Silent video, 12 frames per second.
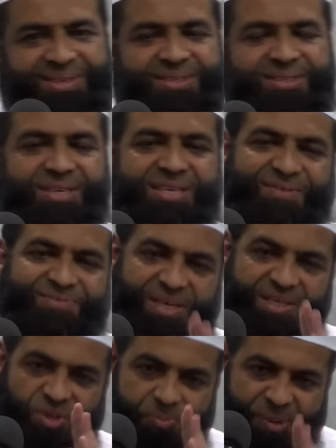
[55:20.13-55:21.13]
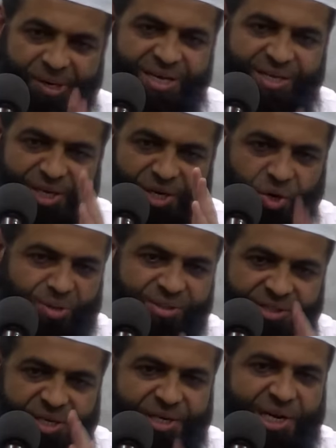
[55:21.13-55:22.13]
The devil is operating
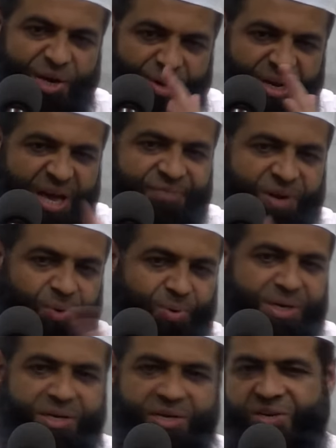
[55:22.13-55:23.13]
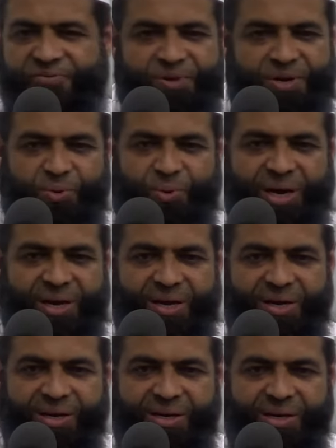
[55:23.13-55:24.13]
constantly on everyone in a different way.
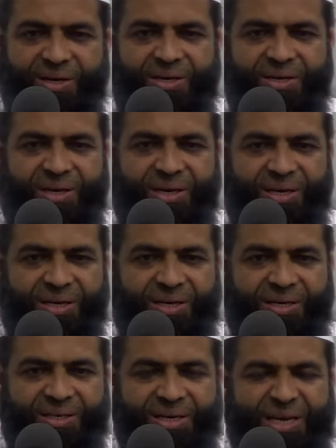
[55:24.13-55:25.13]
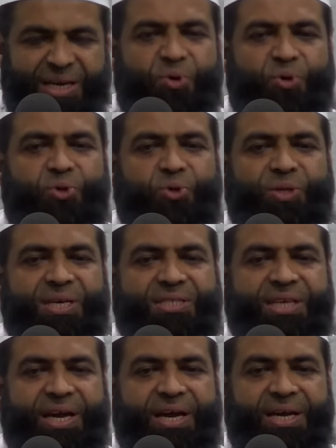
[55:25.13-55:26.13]
In Urdu, they
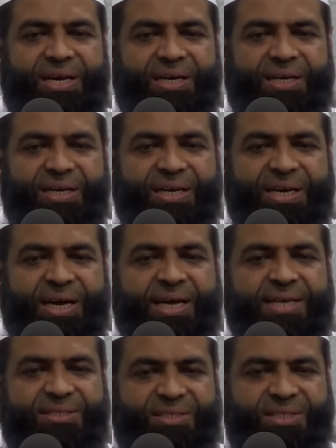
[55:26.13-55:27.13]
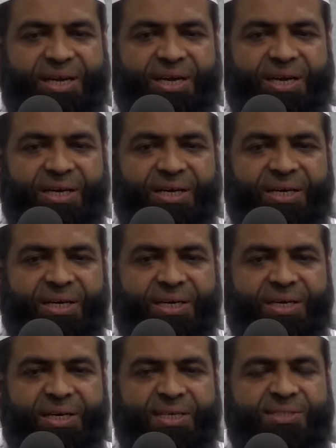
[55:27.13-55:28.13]
say, history
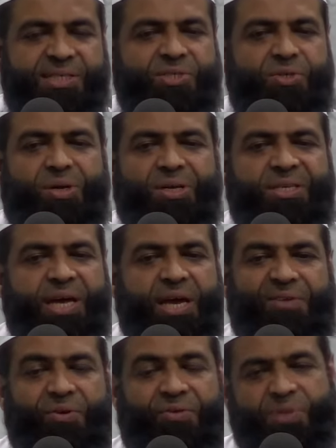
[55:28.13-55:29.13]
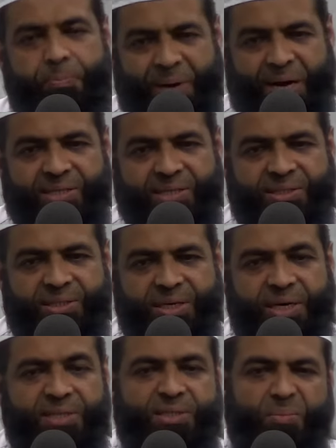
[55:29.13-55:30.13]
is just not a tale of the past.
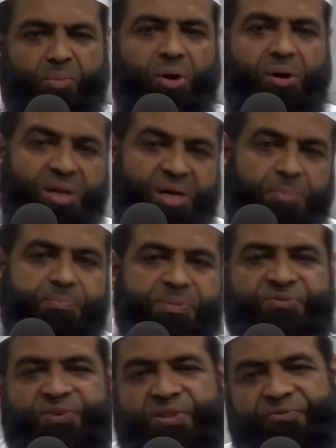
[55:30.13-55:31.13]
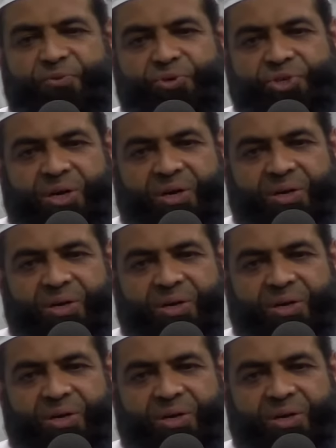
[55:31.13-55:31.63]
It's a moral compass for the future.